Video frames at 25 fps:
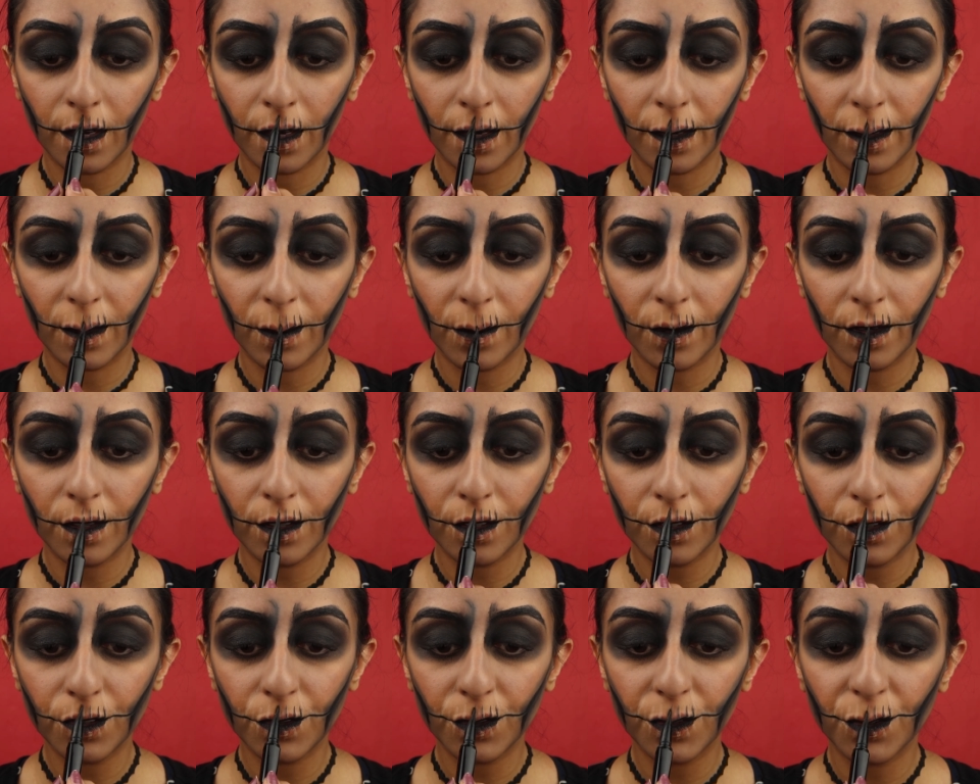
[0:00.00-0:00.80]
I don't
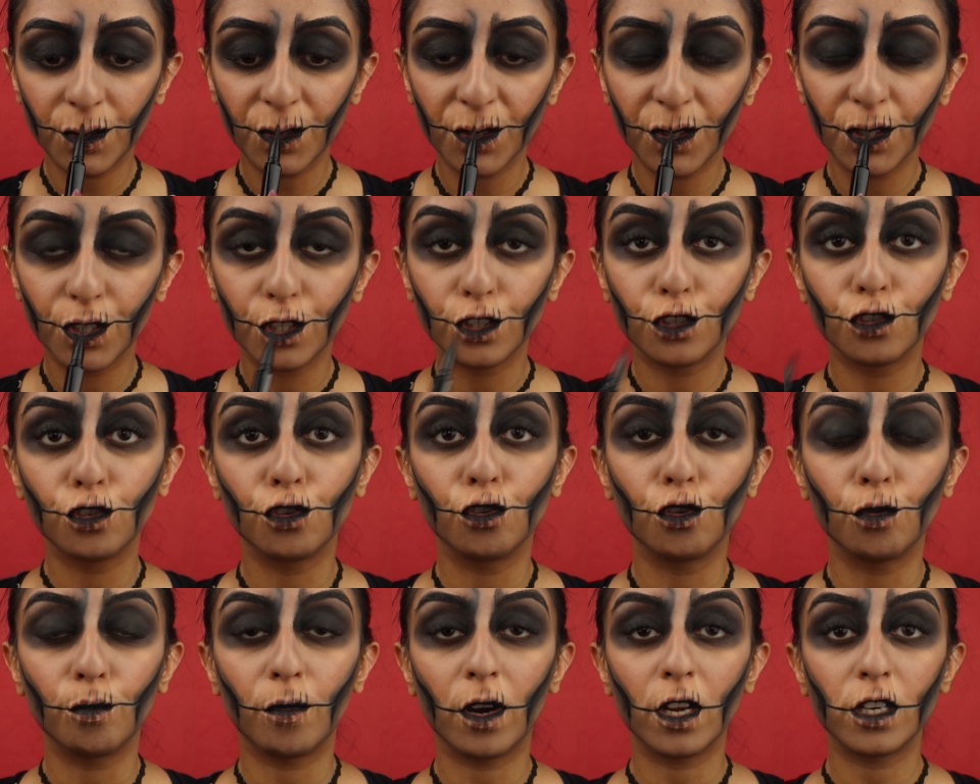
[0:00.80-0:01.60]
want to do
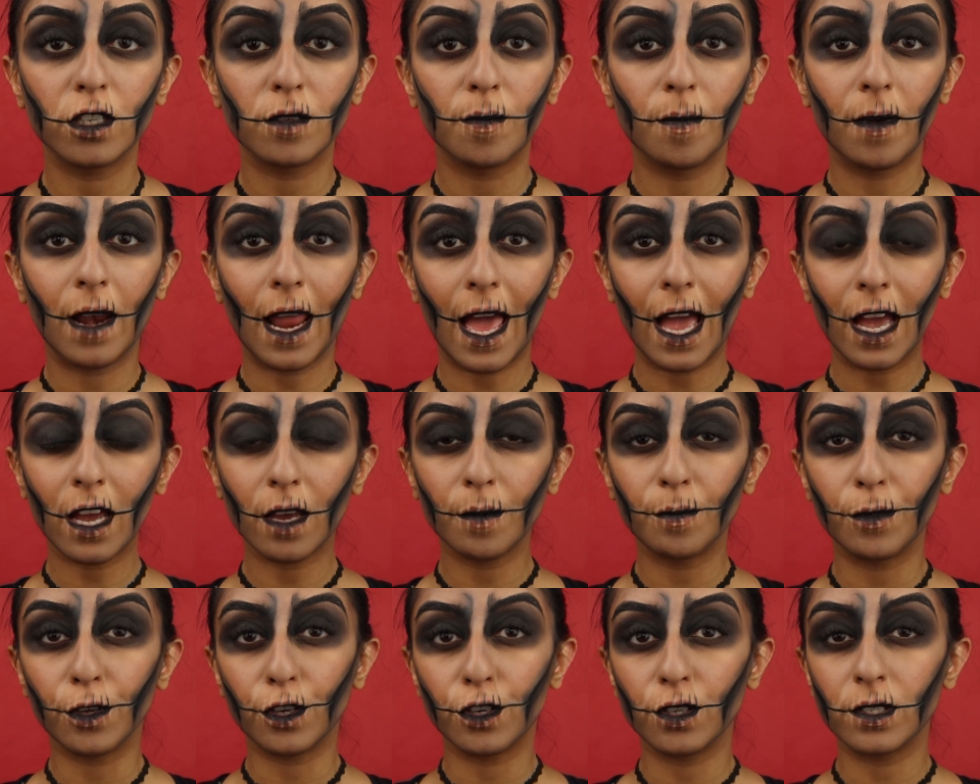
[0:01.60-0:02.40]
too much
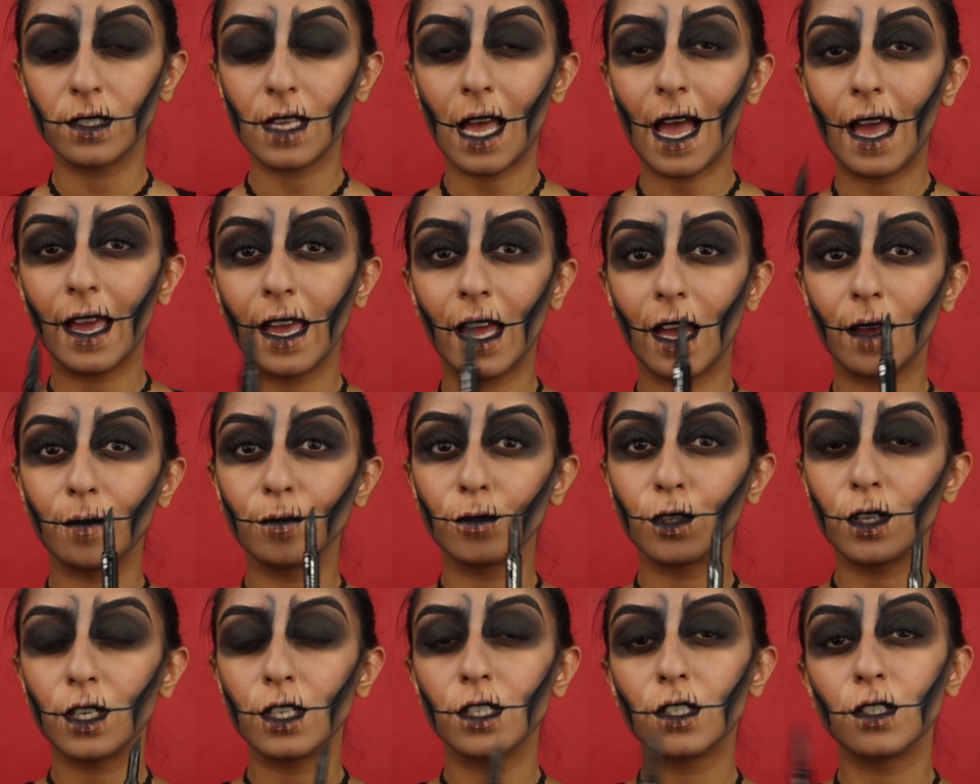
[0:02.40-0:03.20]
black because I
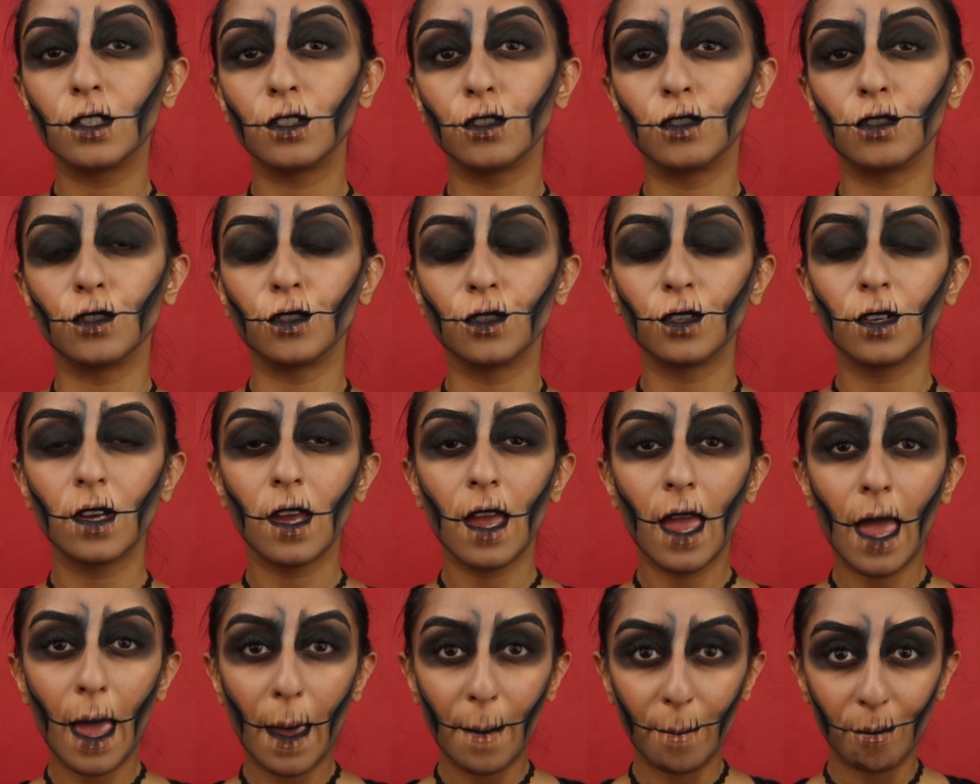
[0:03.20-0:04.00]
am going to
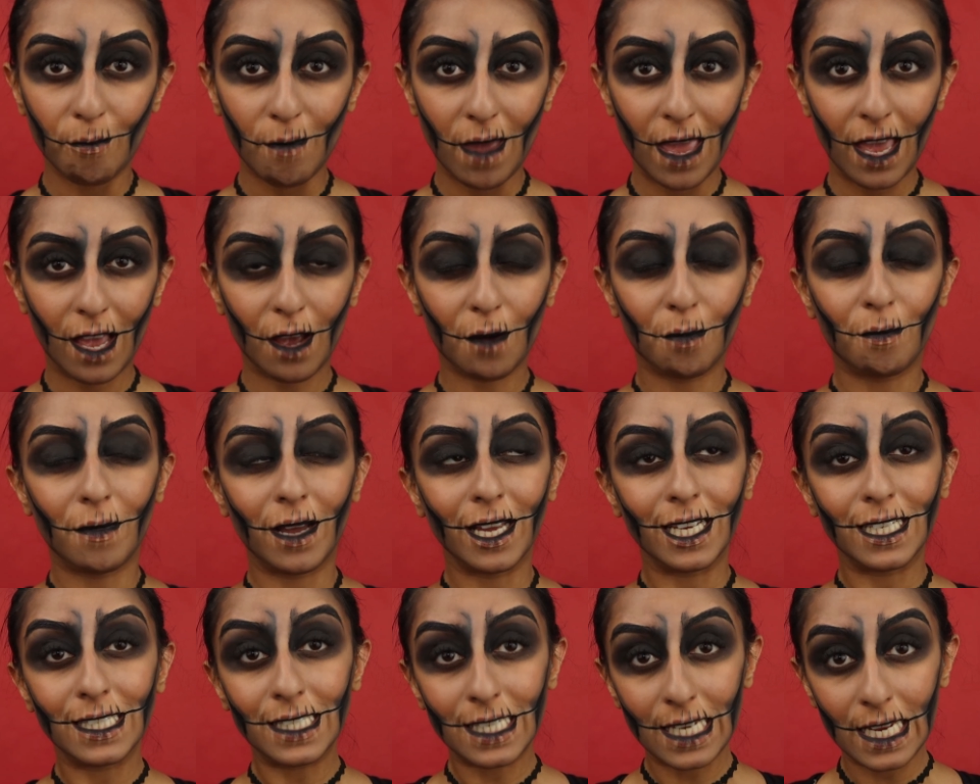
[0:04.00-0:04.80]
make
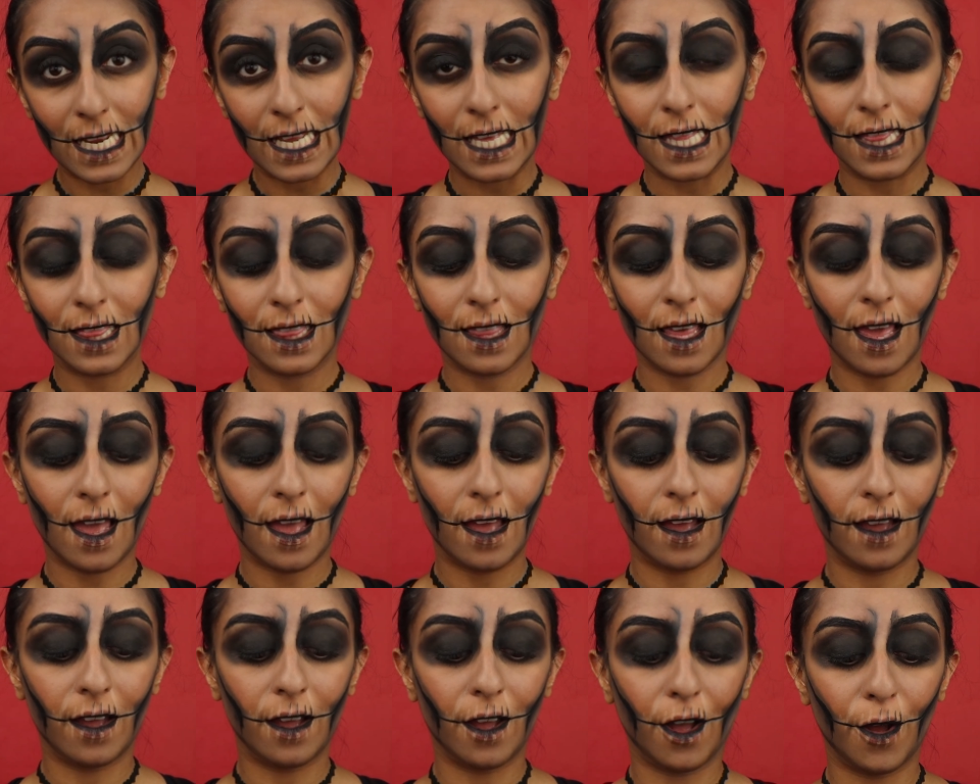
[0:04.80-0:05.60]
my teeth,
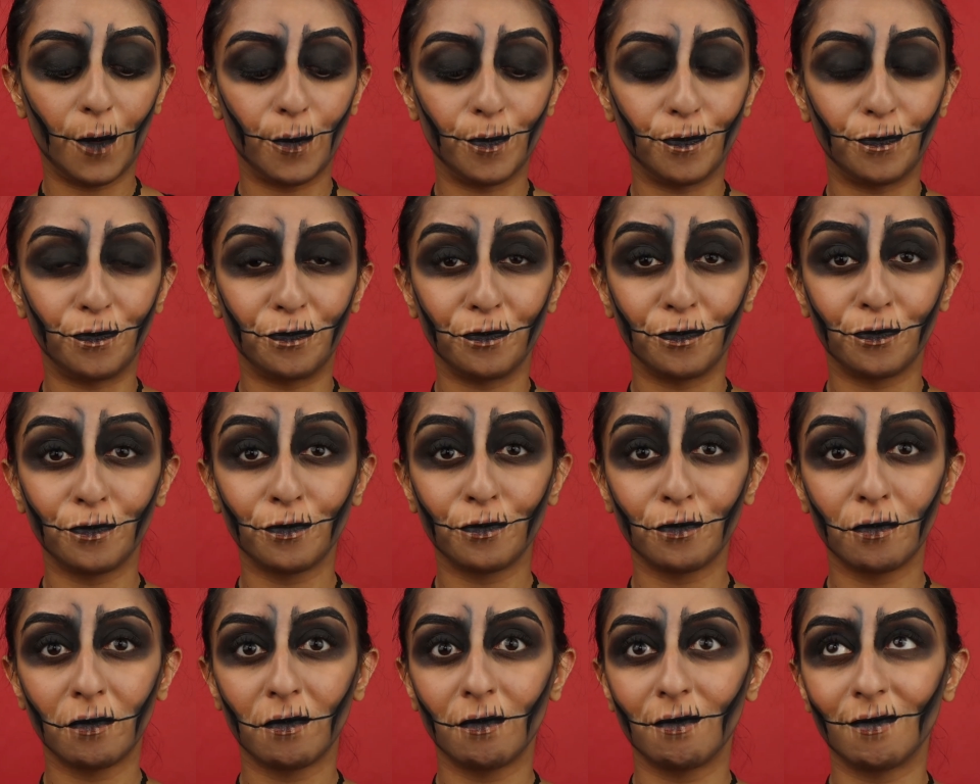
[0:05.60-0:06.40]

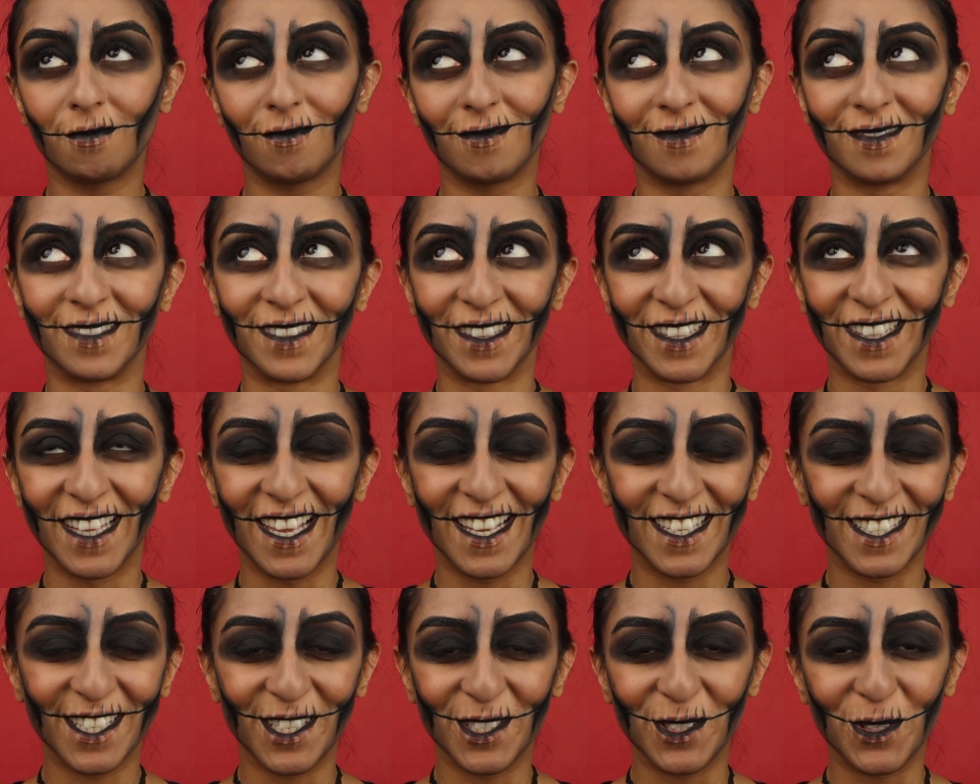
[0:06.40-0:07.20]

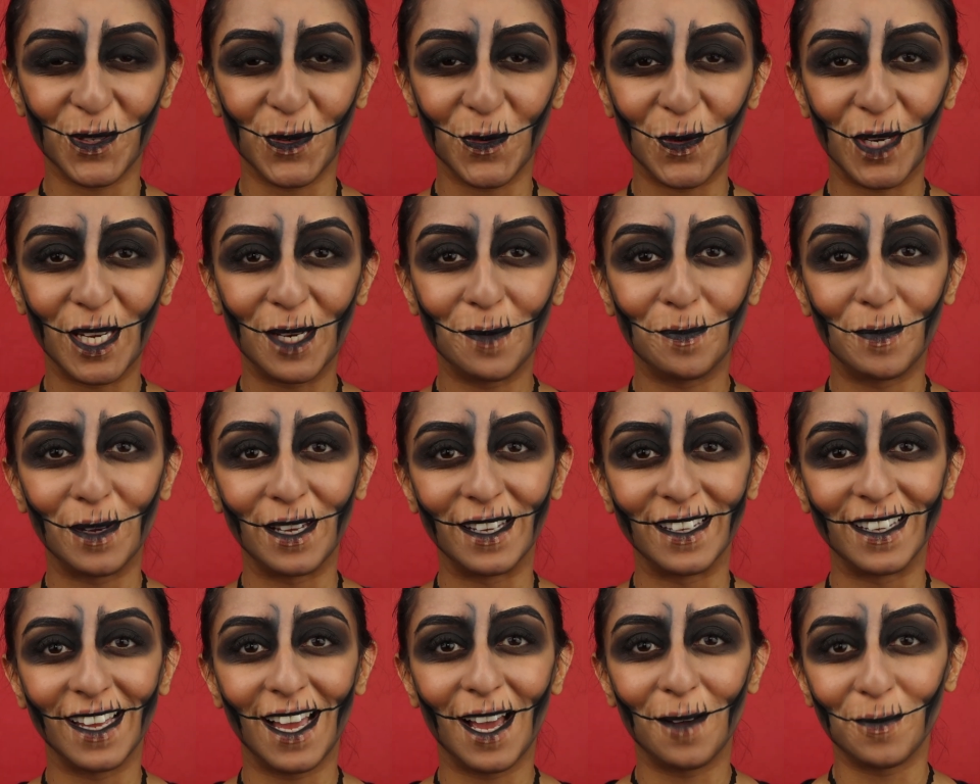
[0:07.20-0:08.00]
that sounds so weird,
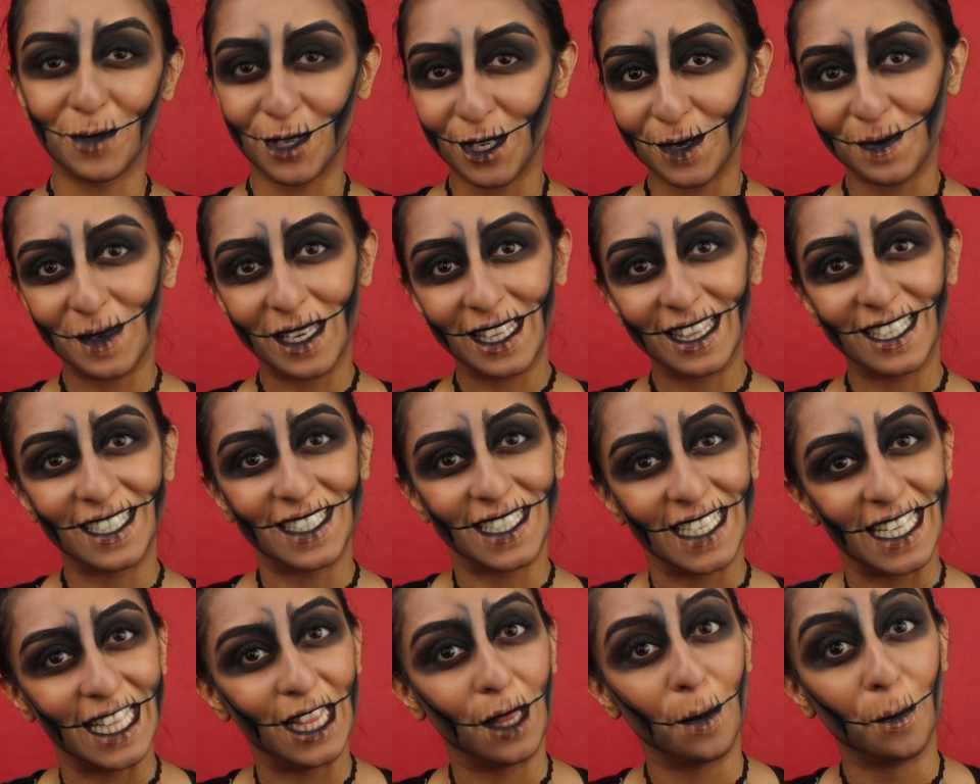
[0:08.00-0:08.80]
but I'm going to make the
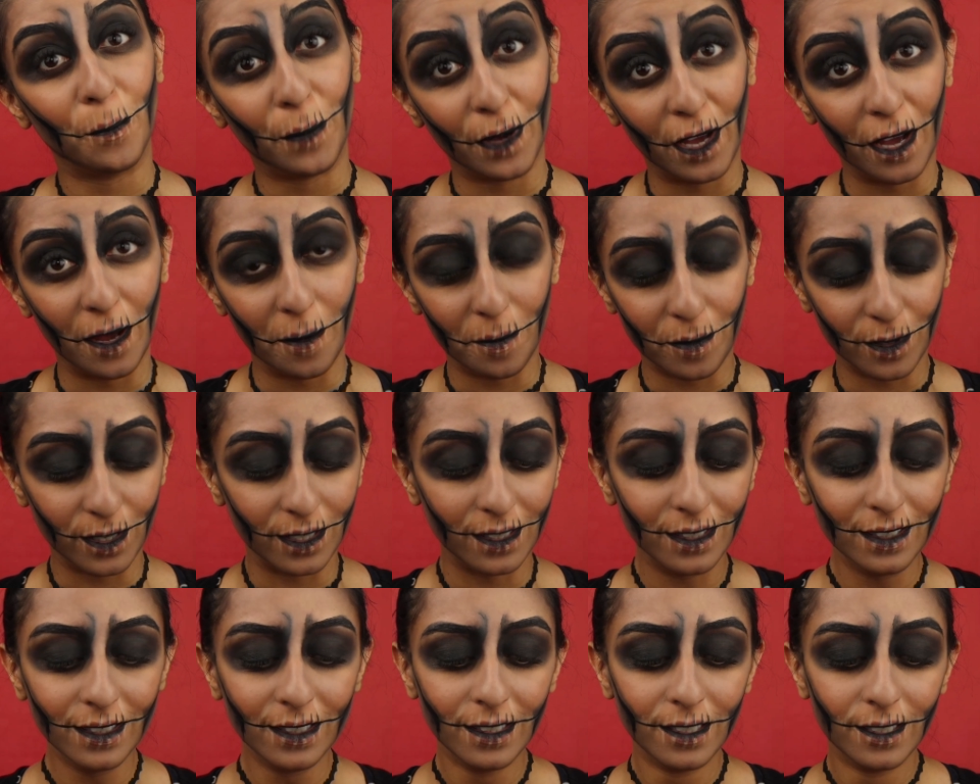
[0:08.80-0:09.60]
teeth
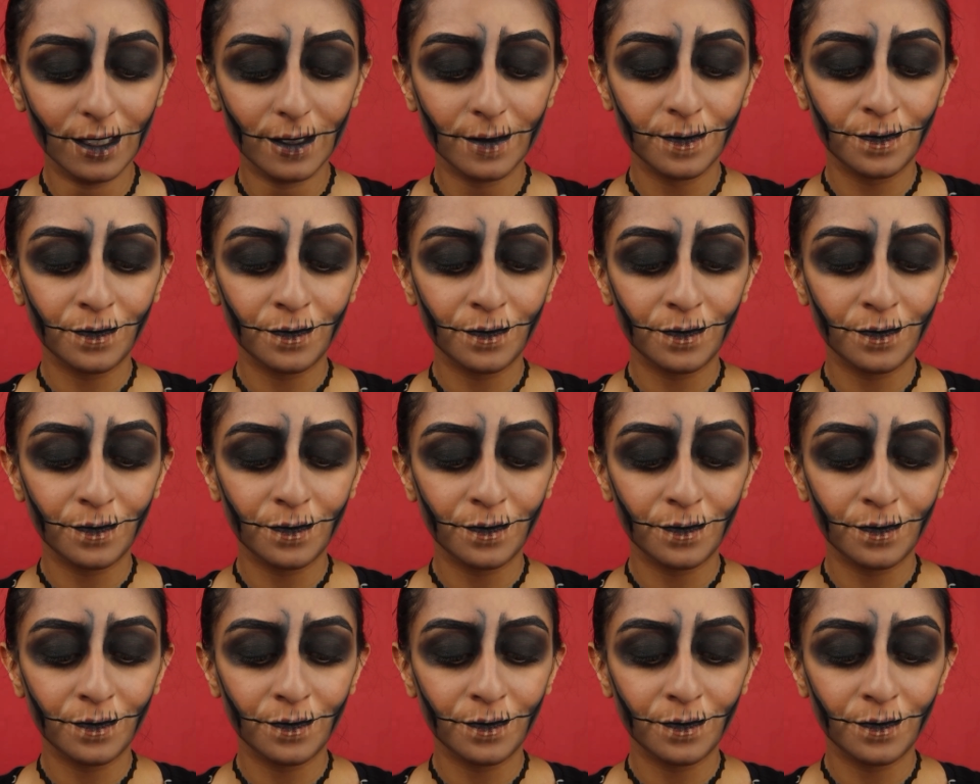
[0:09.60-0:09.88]
purple